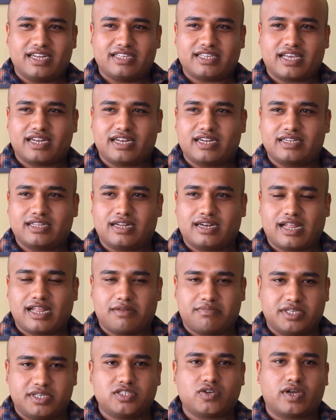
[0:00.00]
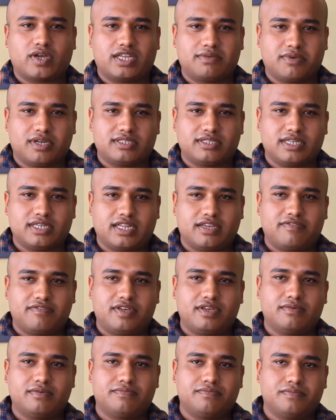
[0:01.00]
I decided that I'll be joining Merchant
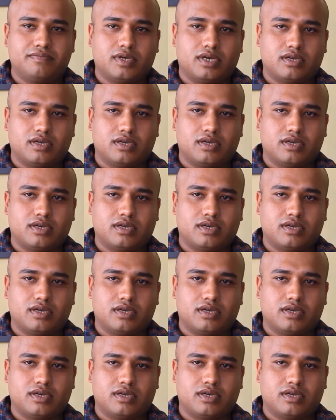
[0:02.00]
Navy.